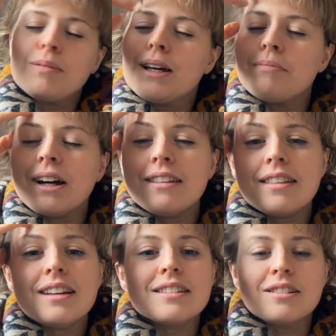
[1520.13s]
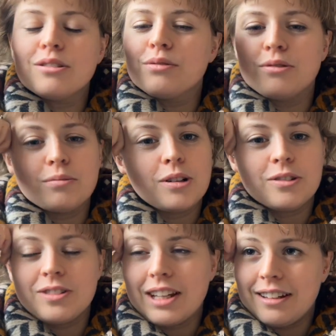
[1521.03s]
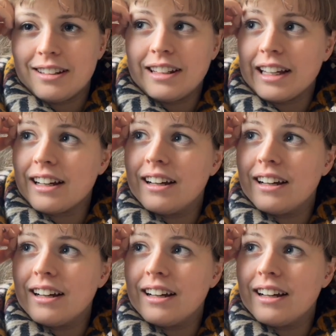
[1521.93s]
Like, my thing is long form content. Like,